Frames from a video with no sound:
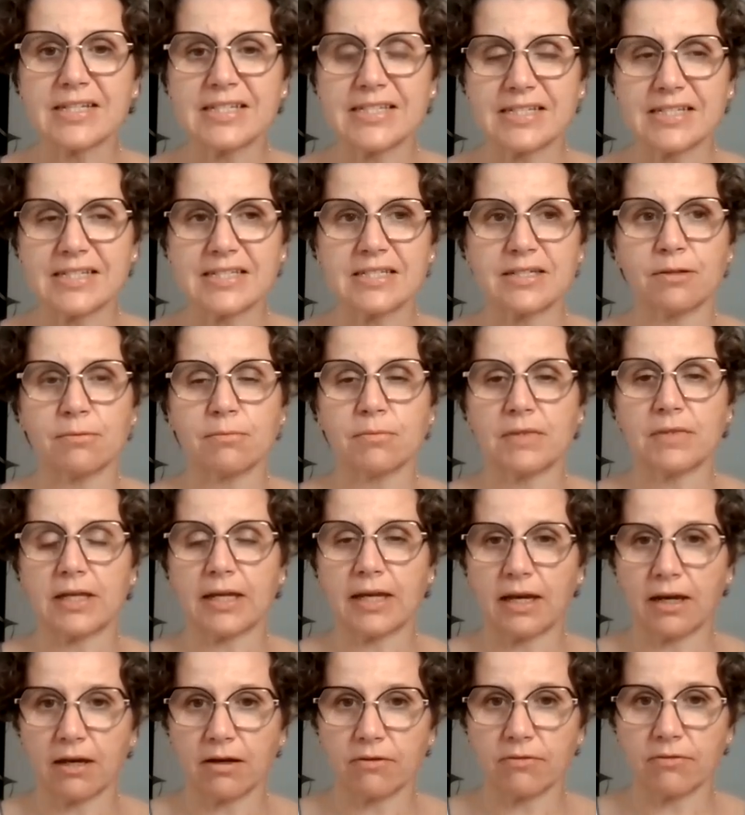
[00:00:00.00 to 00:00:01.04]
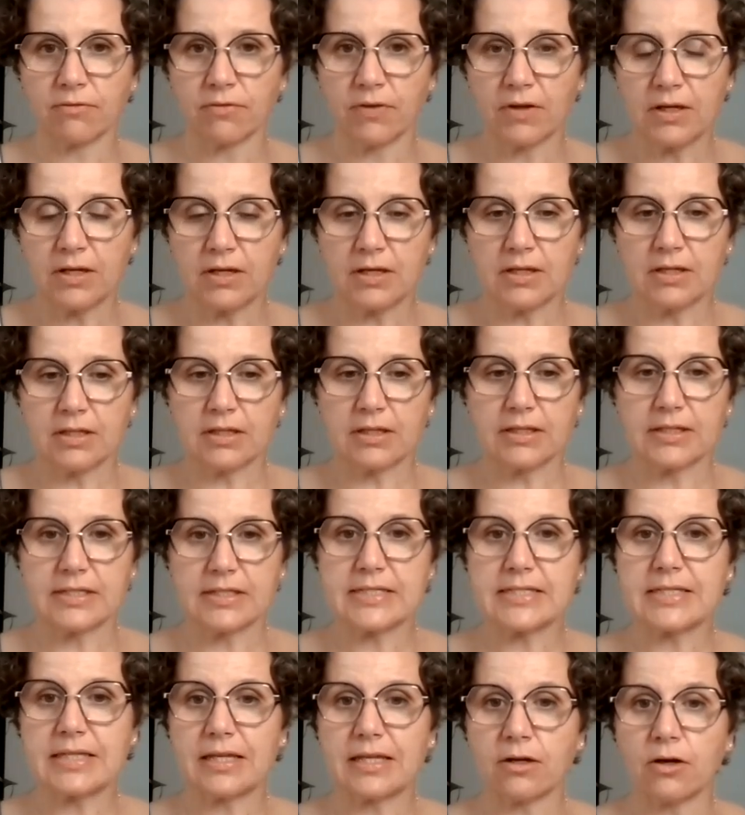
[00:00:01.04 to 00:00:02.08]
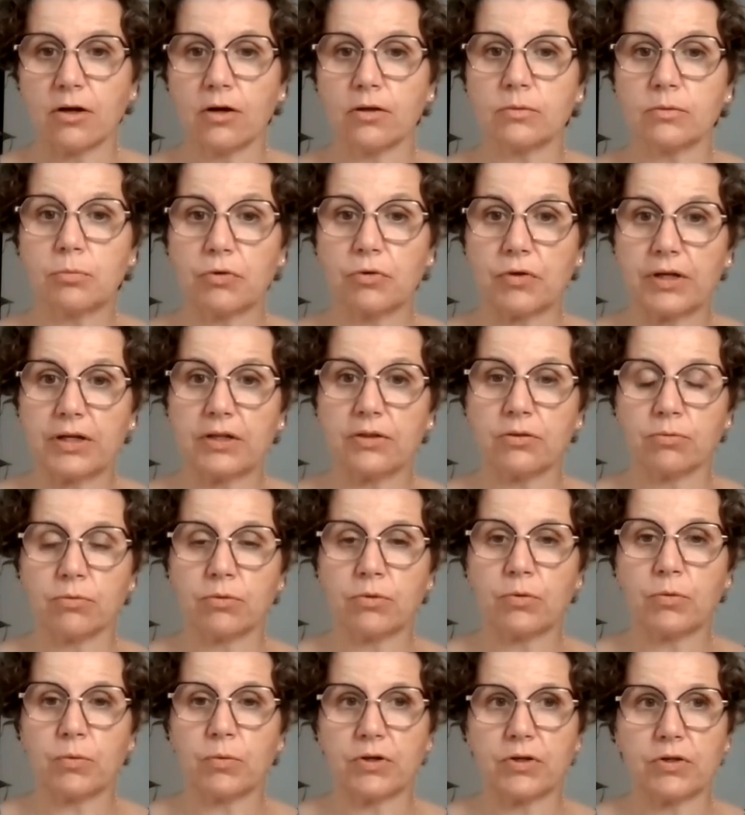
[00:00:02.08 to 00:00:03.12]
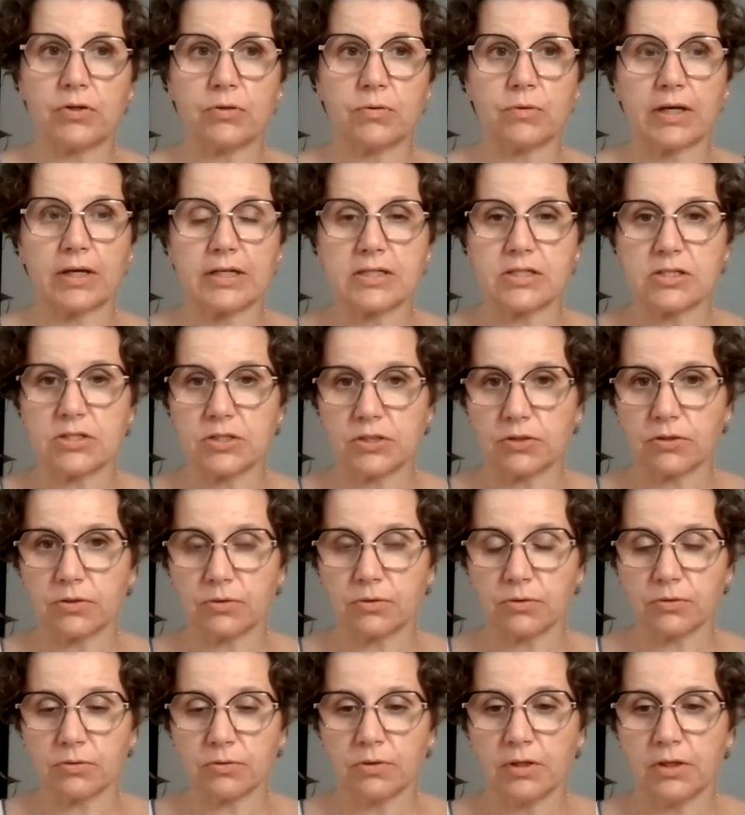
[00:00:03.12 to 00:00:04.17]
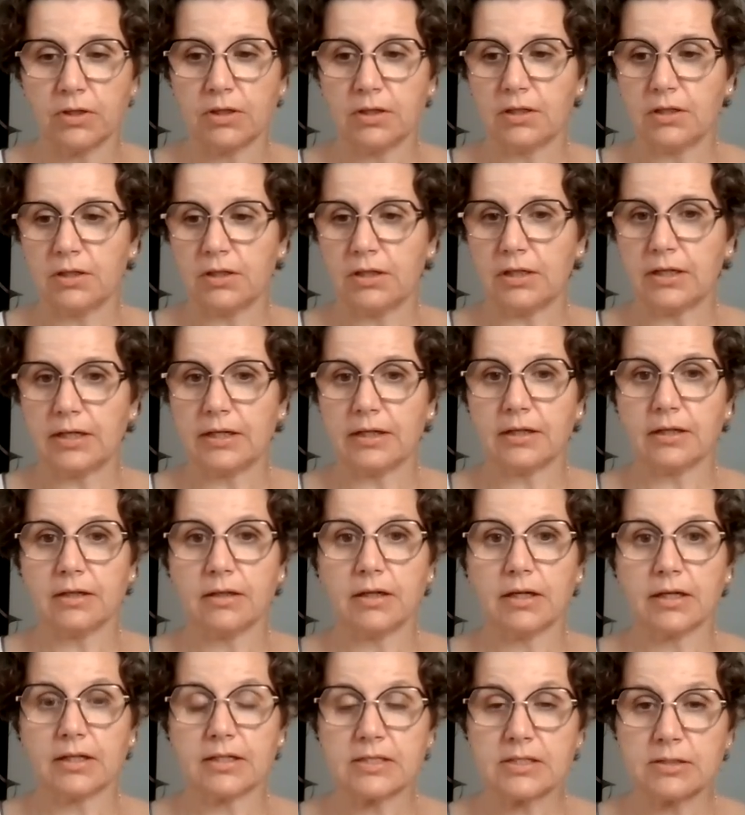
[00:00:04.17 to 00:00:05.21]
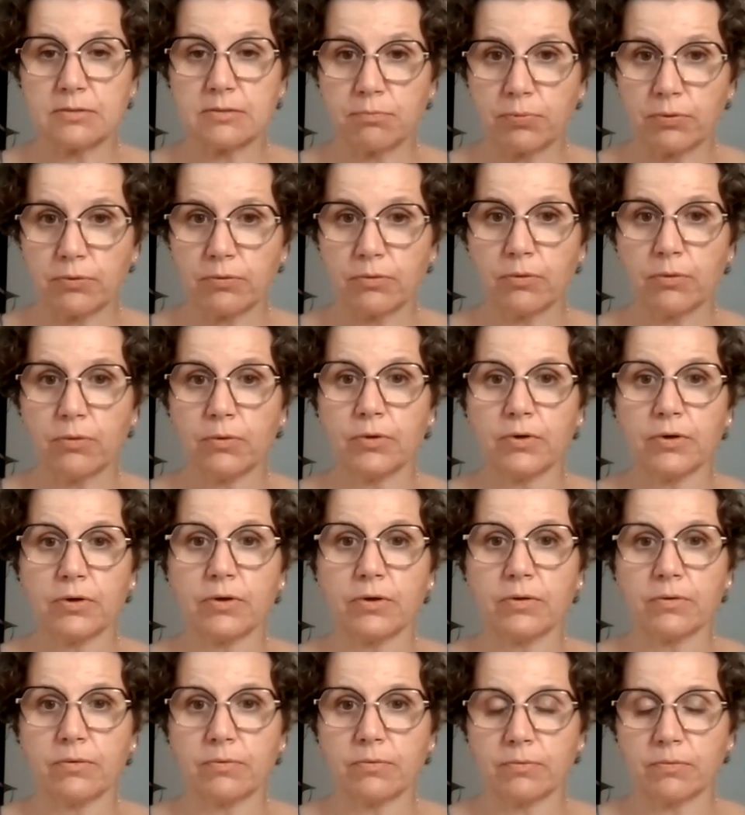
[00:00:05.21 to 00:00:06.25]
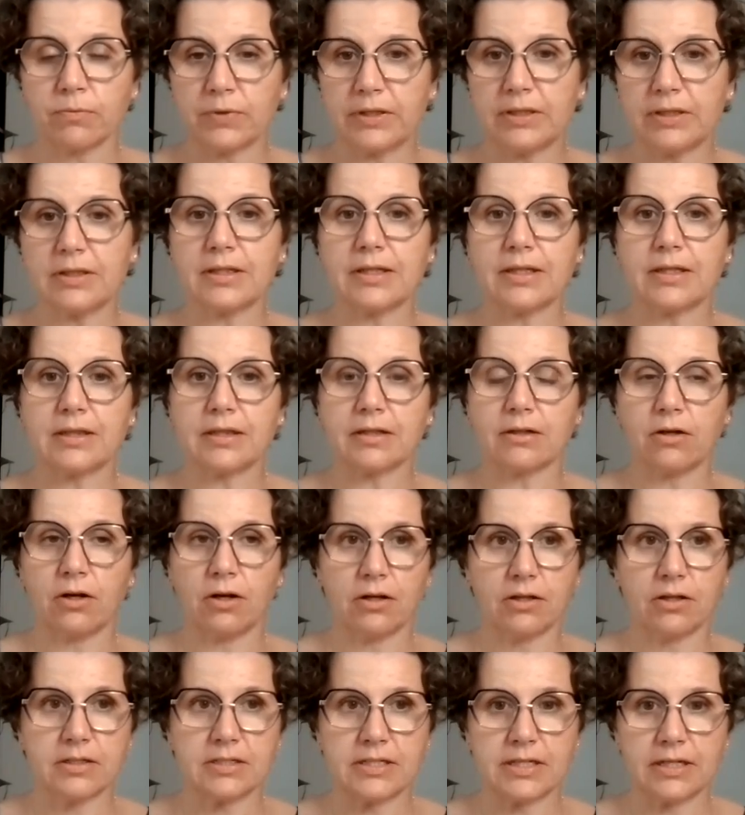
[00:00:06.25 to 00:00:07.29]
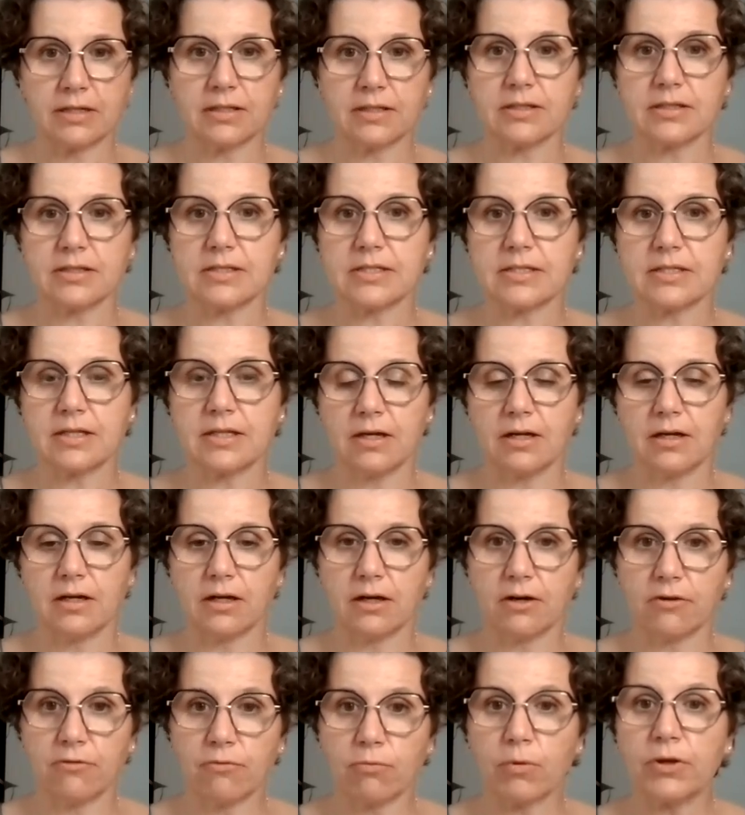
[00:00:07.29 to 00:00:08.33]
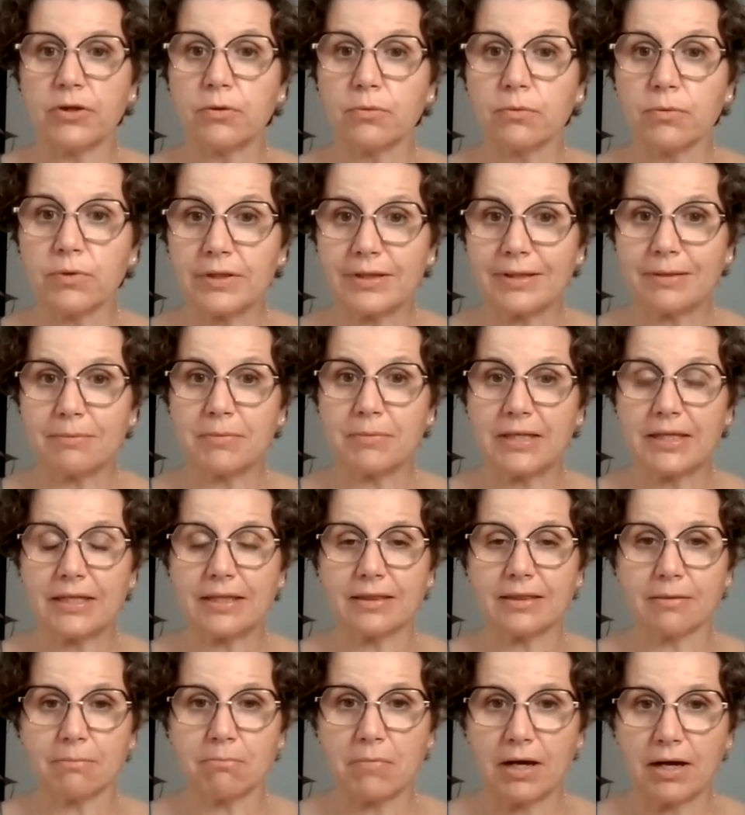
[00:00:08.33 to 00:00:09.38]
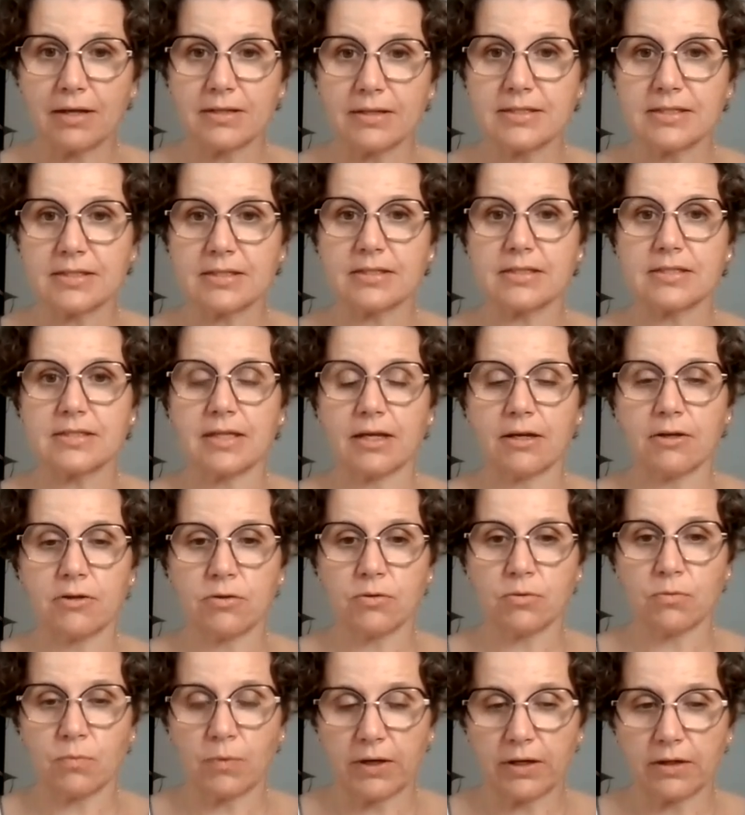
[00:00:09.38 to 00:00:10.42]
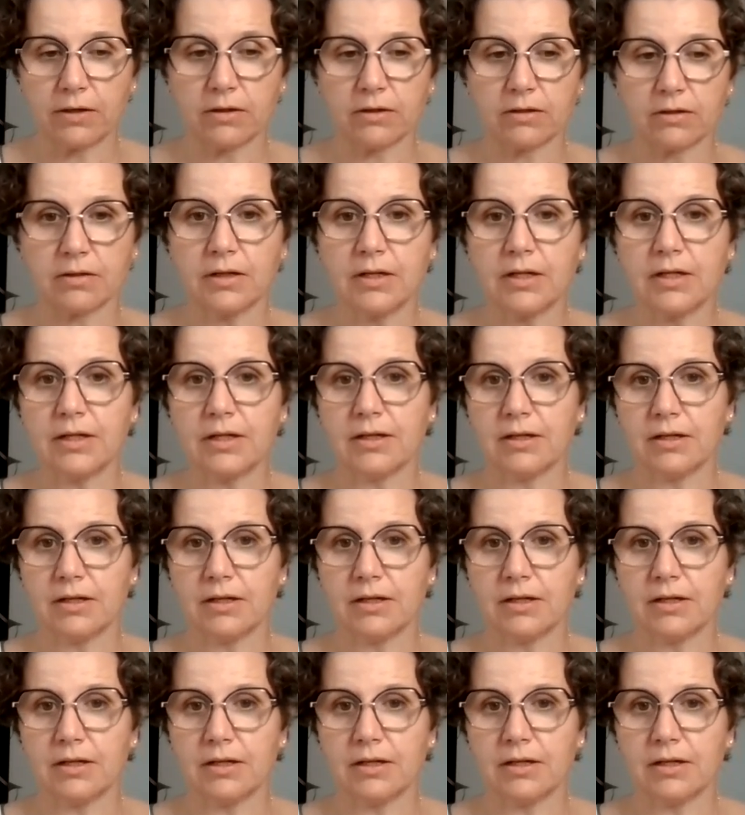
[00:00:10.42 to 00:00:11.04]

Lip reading: system. They have this thing called breakthrough where you get to explore really the contents of what you really mean, the masks that you wear,